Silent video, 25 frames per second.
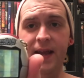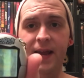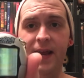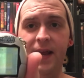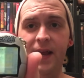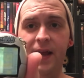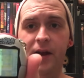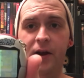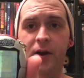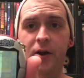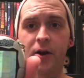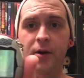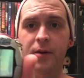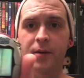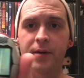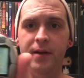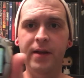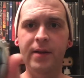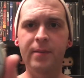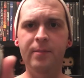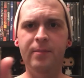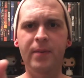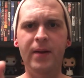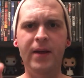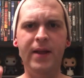here,
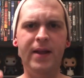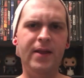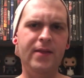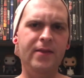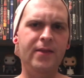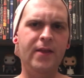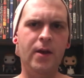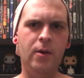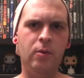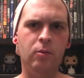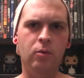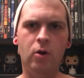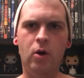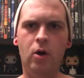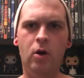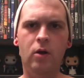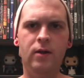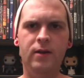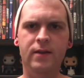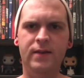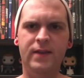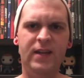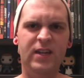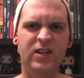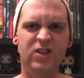but they were all
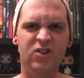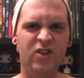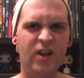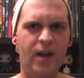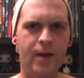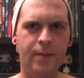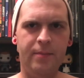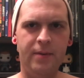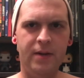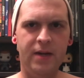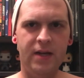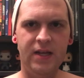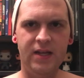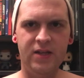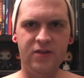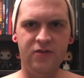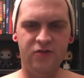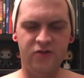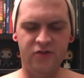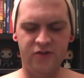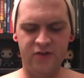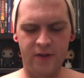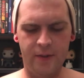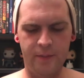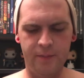in like Japanese
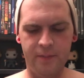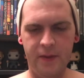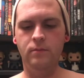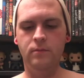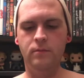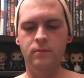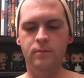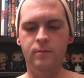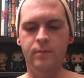or something.